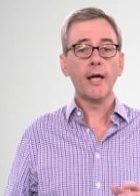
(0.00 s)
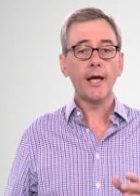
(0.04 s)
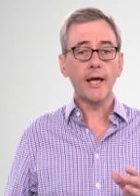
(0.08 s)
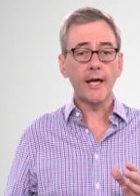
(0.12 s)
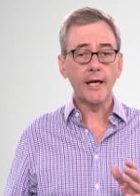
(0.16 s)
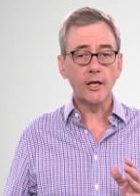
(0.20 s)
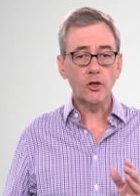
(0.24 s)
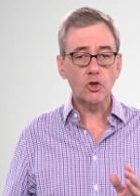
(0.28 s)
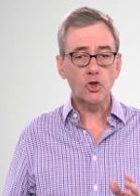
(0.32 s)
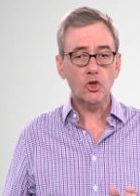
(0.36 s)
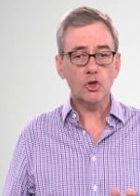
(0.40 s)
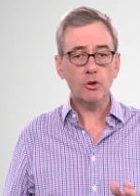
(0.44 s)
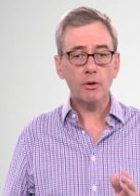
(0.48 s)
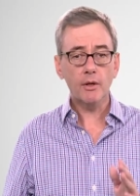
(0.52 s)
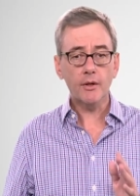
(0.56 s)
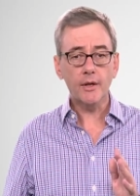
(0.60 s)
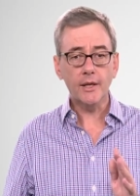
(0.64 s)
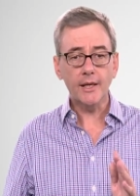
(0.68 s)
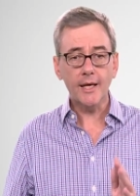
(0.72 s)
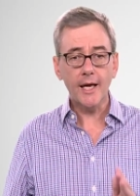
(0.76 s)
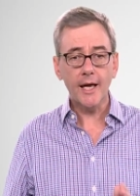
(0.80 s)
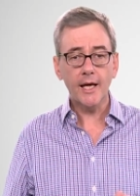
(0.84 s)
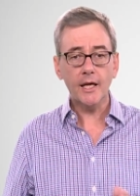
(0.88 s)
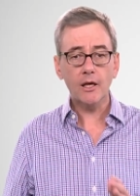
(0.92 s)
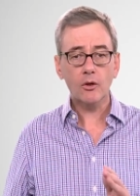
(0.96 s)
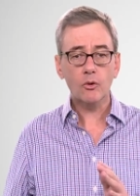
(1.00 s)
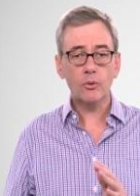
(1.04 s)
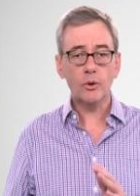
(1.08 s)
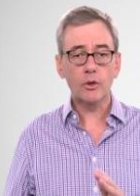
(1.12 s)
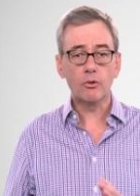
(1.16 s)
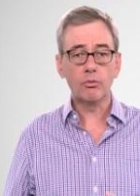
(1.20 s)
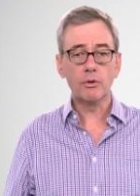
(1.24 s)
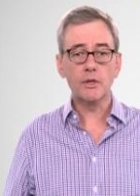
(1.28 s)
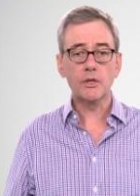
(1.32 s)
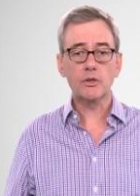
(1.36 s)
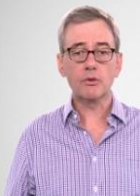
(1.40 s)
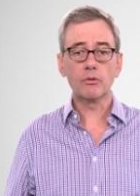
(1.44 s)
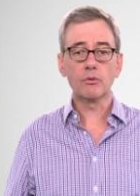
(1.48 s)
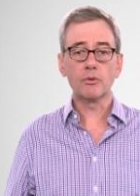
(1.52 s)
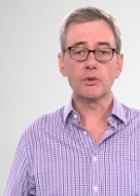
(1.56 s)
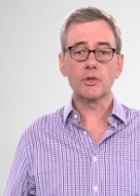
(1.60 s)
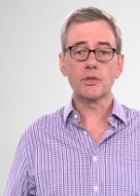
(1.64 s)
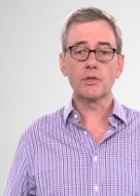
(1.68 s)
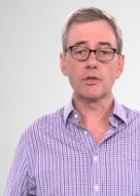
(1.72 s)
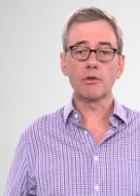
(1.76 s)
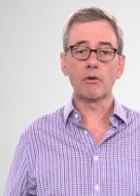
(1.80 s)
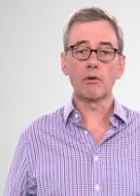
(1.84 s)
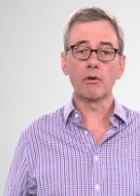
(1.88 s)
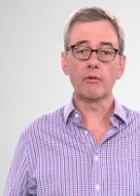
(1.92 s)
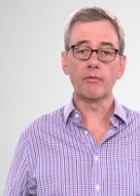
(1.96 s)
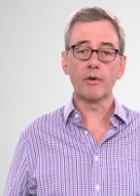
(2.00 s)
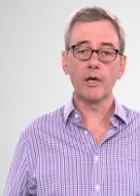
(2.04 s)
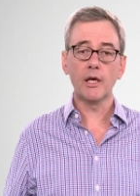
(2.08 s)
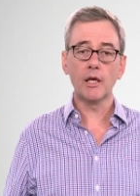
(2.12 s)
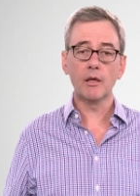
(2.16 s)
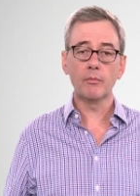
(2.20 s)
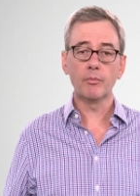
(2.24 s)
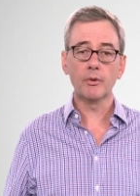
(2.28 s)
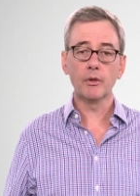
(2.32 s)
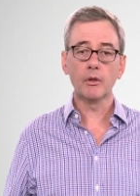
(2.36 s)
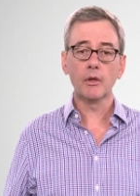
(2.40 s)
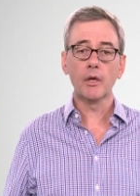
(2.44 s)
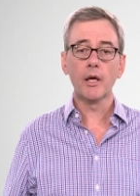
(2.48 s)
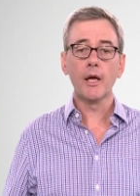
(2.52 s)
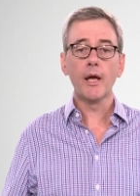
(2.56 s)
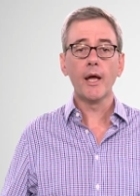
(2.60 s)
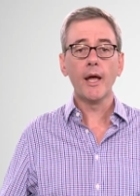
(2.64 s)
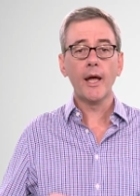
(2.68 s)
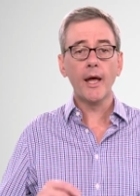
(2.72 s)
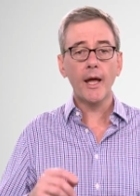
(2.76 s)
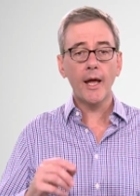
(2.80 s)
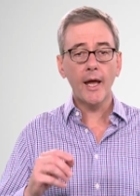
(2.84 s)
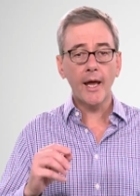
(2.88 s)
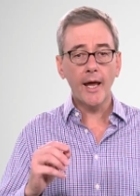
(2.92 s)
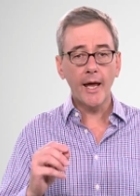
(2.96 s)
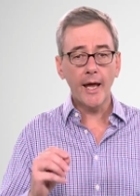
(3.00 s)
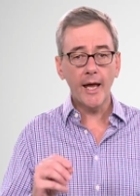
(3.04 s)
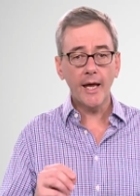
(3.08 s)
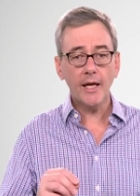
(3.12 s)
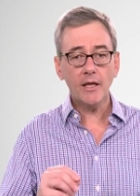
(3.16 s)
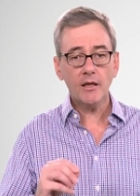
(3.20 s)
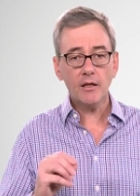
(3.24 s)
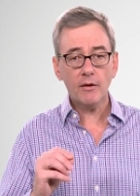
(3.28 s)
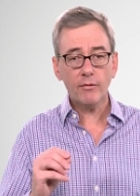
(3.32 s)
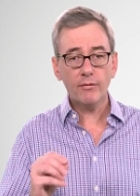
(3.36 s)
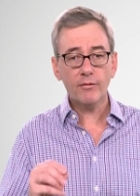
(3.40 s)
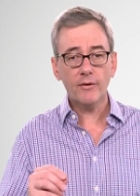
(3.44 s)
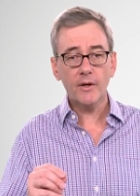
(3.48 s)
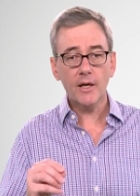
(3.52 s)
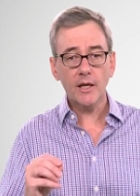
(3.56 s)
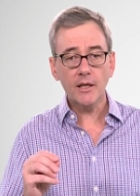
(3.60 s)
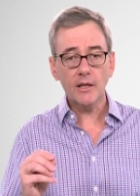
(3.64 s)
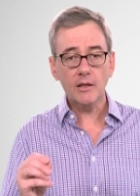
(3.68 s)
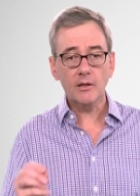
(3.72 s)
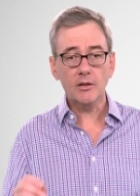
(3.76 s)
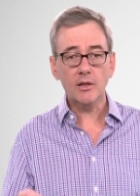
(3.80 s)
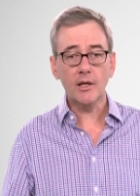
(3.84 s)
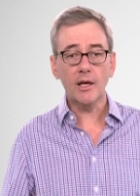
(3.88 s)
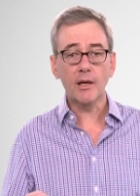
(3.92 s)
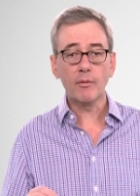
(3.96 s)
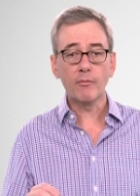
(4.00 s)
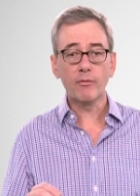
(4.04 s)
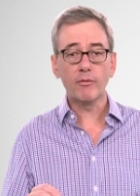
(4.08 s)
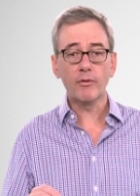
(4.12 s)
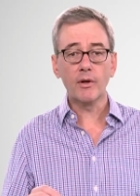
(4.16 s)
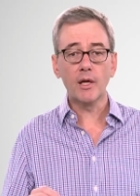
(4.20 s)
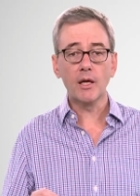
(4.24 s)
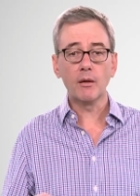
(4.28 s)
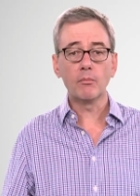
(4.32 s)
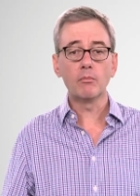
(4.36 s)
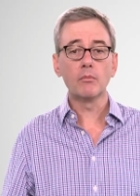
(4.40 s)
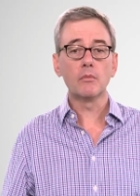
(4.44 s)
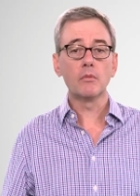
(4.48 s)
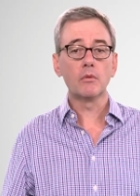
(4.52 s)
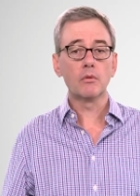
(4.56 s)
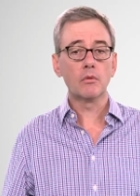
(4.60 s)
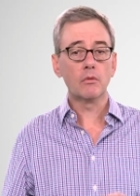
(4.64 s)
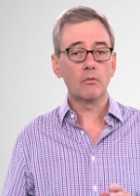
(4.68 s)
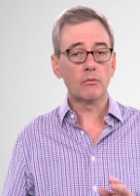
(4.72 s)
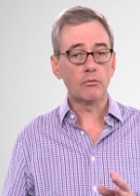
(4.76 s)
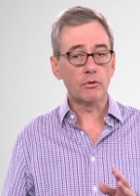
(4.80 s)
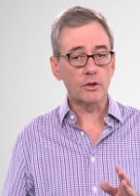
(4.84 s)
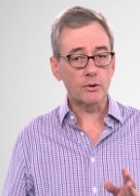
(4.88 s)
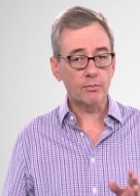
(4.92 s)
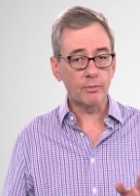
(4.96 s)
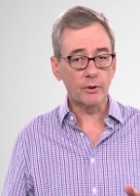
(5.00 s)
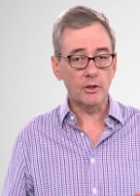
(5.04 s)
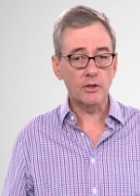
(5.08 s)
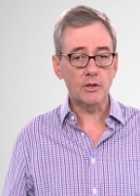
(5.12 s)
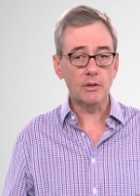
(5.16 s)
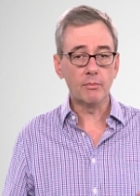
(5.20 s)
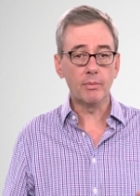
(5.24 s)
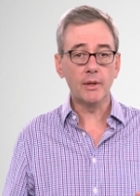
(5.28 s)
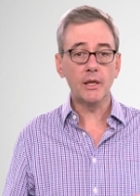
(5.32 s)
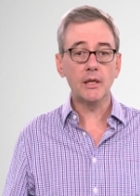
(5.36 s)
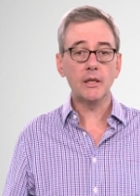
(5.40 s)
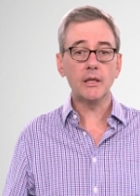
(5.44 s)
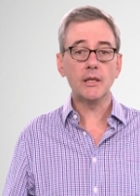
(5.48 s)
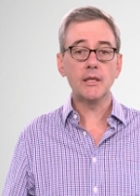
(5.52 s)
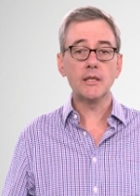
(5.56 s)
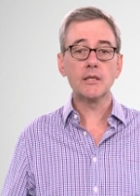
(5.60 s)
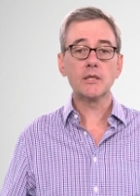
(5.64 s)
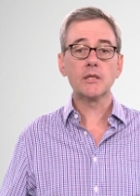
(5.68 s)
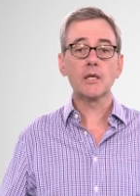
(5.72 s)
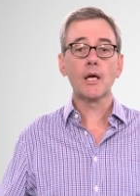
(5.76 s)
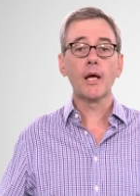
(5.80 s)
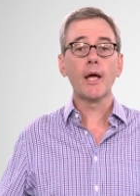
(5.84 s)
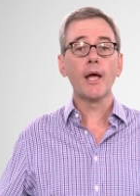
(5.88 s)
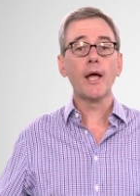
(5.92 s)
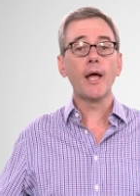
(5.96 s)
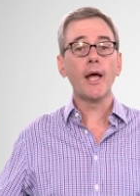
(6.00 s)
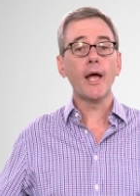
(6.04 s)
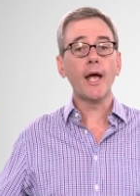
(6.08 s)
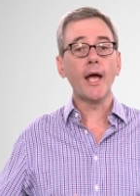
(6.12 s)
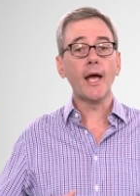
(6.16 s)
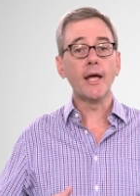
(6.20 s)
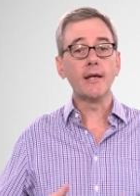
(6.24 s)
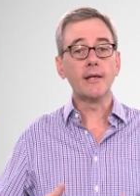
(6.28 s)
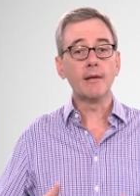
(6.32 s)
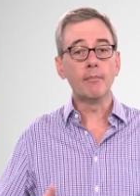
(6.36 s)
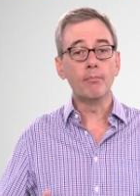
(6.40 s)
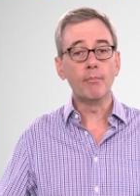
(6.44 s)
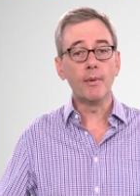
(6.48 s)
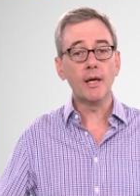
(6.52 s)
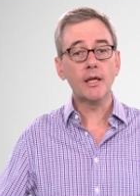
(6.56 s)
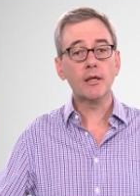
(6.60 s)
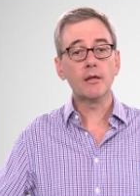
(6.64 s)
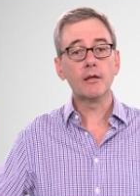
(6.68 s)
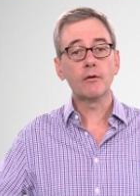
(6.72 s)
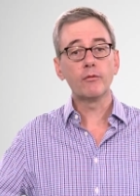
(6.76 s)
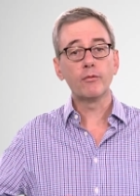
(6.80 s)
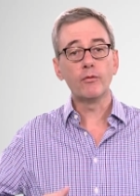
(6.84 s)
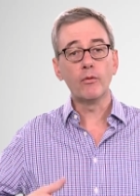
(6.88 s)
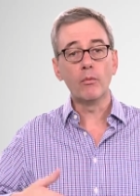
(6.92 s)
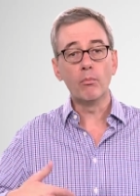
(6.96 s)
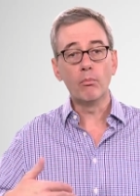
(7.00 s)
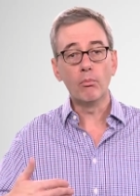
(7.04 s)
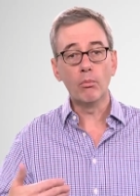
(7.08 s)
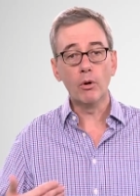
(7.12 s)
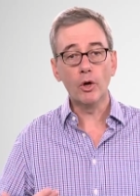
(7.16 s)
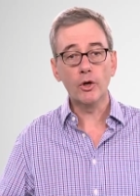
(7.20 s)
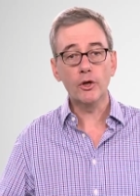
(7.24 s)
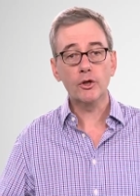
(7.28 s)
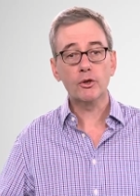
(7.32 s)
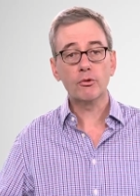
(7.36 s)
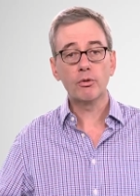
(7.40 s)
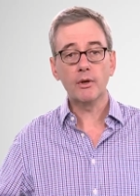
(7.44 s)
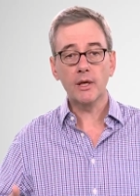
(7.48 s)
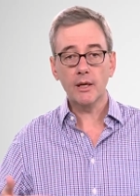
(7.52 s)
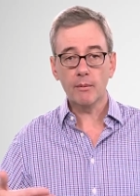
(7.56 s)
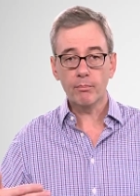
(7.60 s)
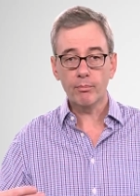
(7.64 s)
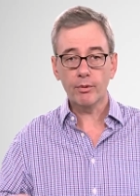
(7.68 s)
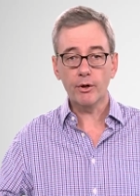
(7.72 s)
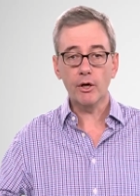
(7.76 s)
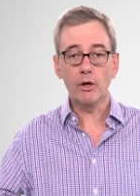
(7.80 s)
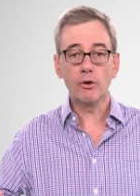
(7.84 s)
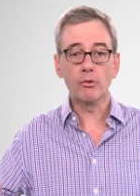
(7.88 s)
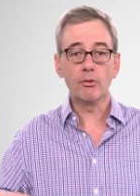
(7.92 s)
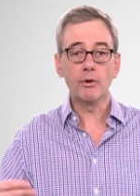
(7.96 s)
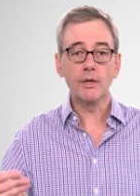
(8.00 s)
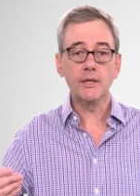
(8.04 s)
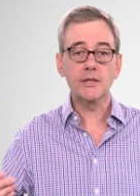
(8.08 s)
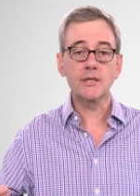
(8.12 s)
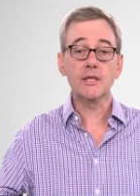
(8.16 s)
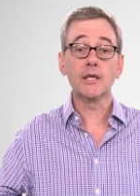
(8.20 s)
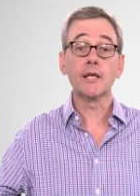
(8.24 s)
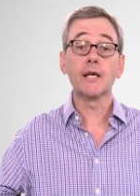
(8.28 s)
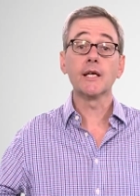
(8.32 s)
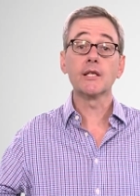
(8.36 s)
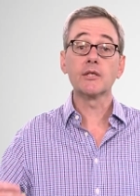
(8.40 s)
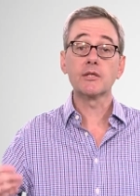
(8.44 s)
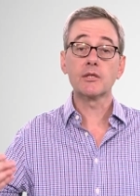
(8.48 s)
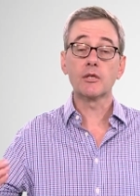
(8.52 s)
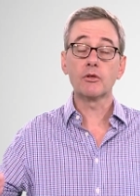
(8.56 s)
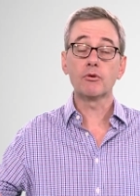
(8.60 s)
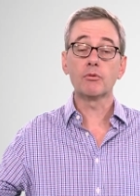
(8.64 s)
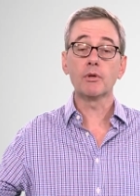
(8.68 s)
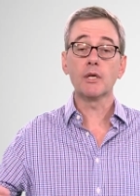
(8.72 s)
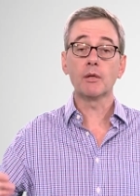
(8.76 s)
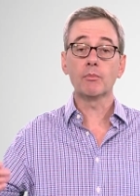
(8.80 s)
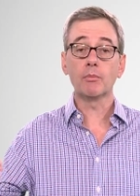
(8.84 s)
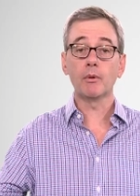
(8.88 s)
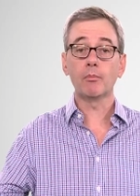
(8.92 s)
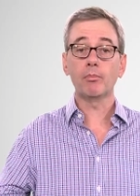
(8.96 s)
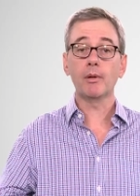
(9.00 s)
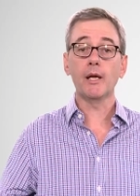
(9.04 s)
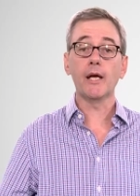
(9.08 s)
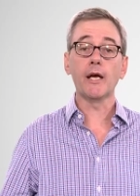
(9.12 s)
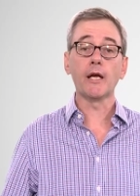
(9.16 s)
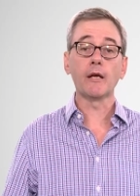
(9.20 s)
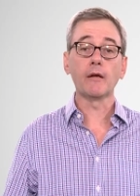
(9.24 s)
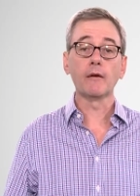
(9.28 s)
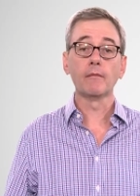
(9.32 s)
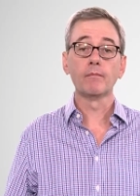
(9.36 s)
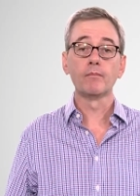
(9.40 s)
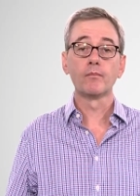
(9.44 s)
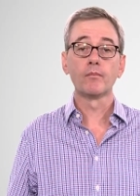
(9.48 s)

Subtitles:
ensure that adequate resources are available and define a timeframe, responsibilities, and a method for monitoring progress against the treatment plan.